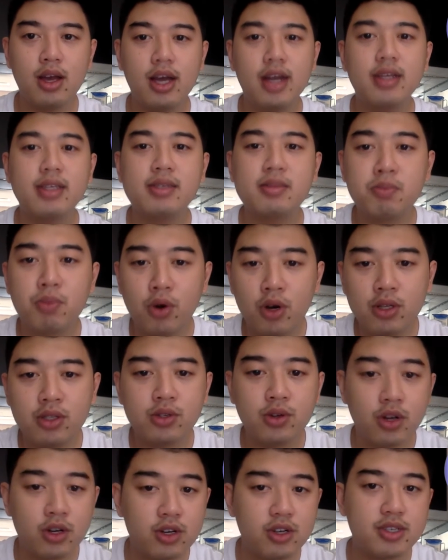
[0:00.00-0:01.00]
It is
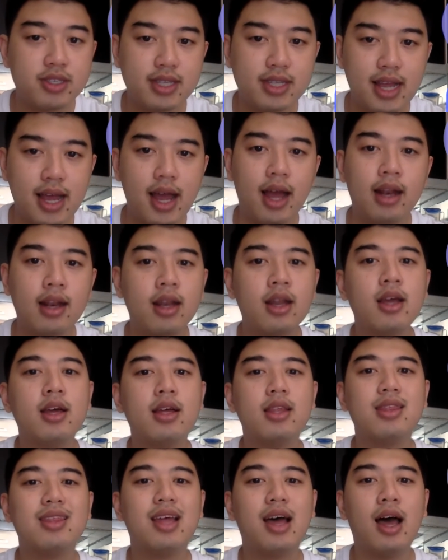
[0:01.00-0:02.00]
important to understand
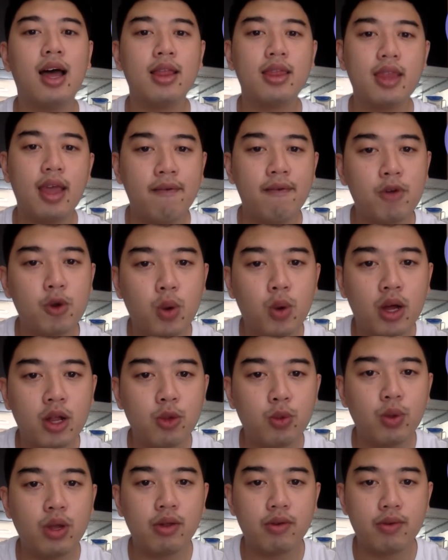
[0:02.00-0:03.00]
that
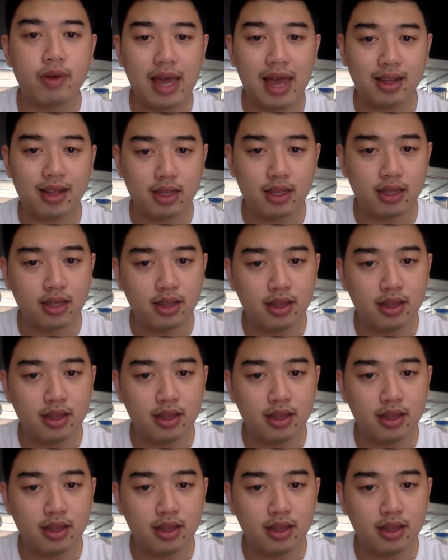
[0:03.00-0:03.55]
everyone will react